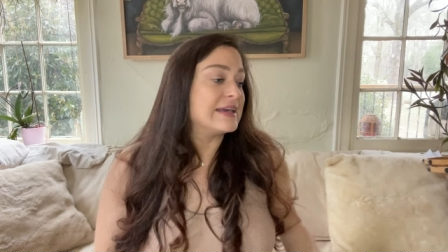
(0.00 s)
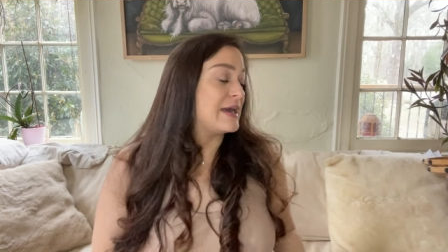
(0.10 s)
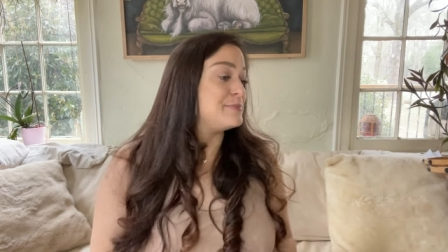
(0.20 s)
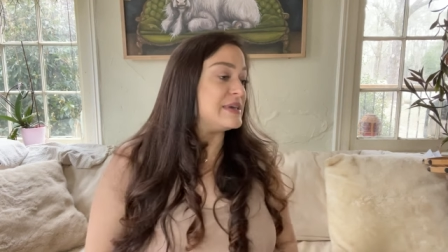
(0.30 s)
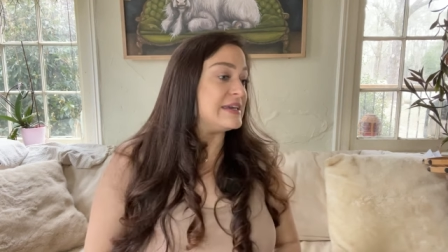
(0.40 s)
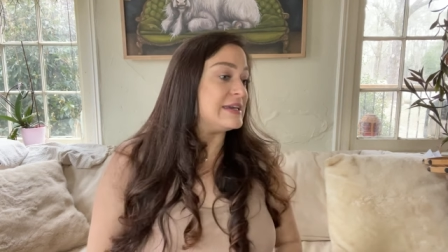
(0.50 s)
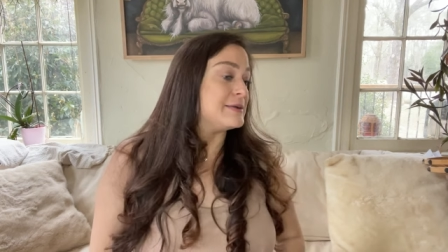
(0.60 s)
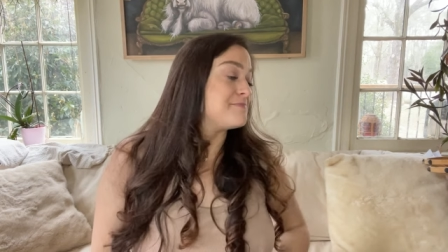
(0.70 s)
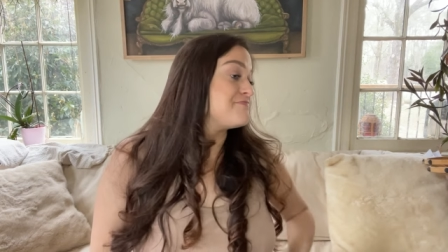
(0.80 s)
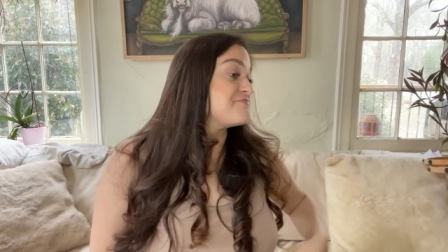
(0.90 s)
can
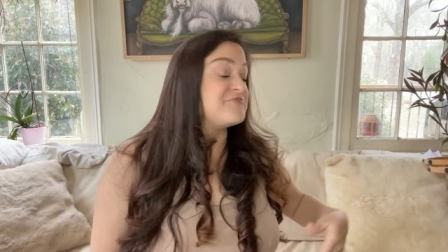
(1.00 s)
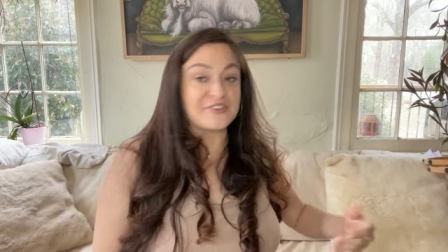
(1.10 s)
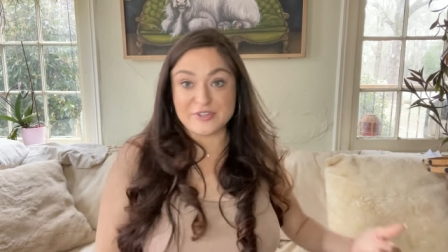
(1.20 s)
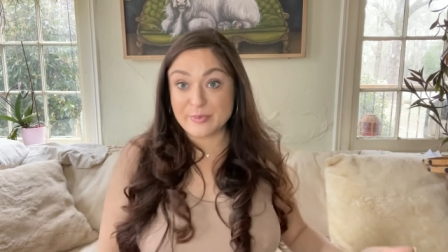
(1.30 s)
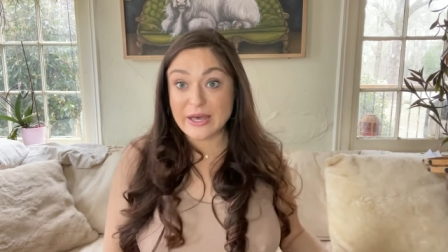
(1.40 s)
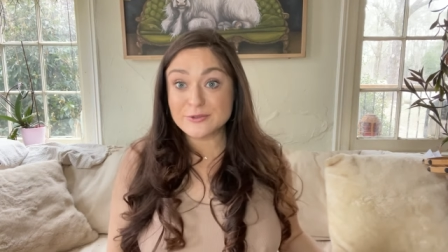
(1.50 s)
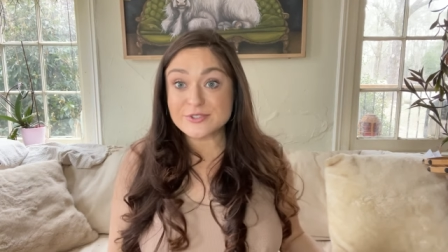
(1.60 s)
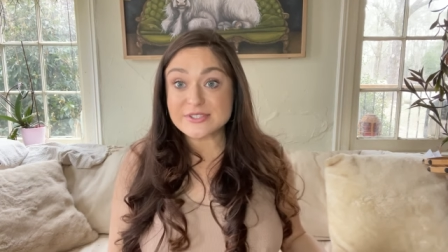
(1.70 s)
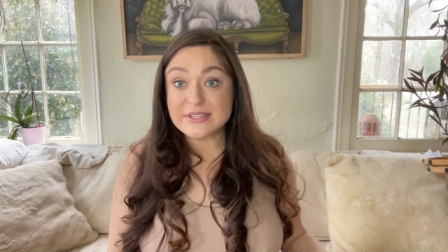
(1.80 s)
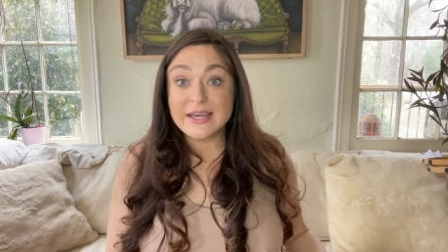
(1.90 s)
be fifty pounds,
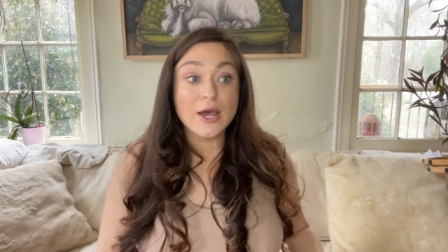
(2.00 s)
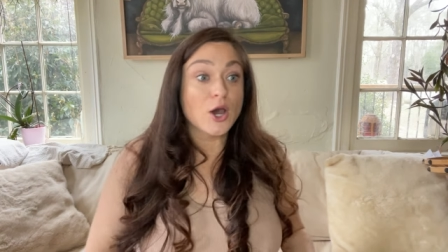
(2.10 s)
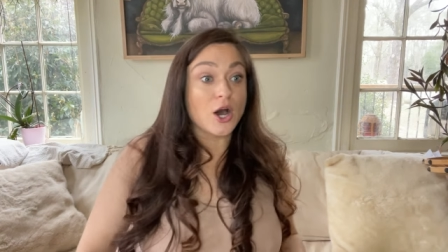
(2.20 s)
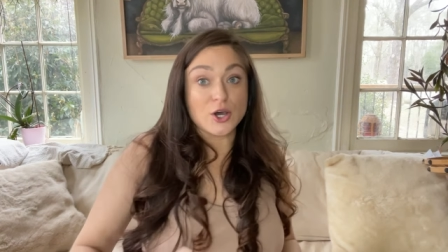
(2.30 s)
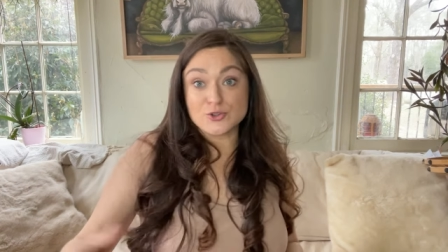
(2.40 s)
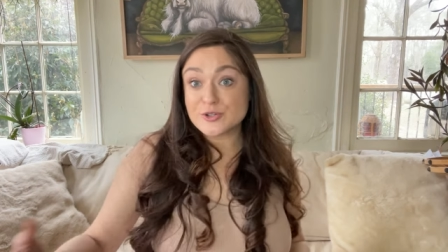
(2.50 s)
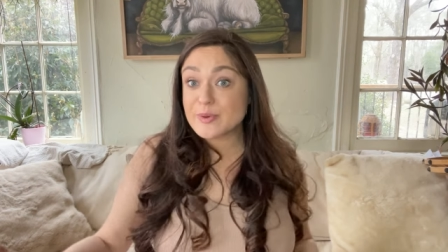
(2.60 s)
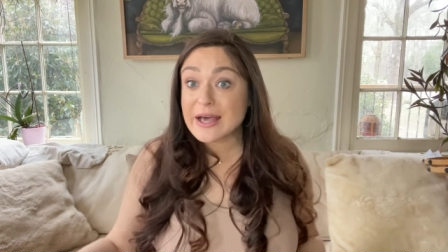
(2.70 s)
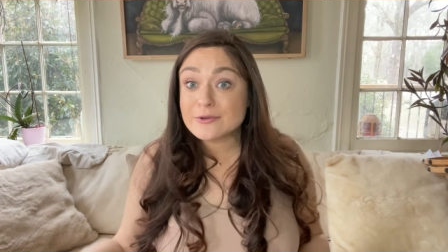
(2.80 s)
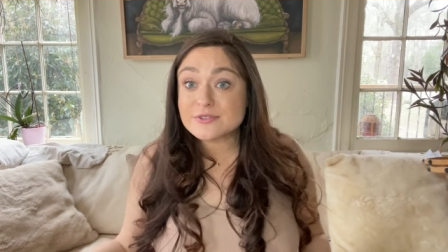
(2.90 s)
one hundred
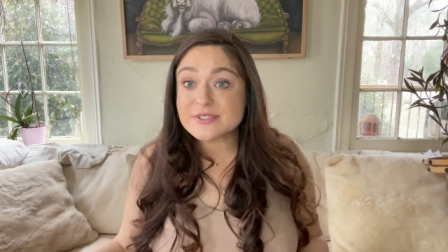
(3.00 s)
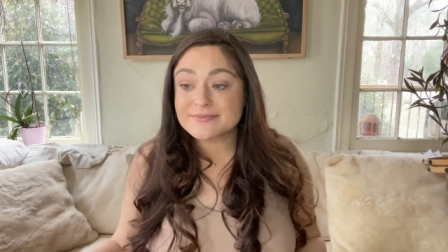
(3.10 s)
pounds,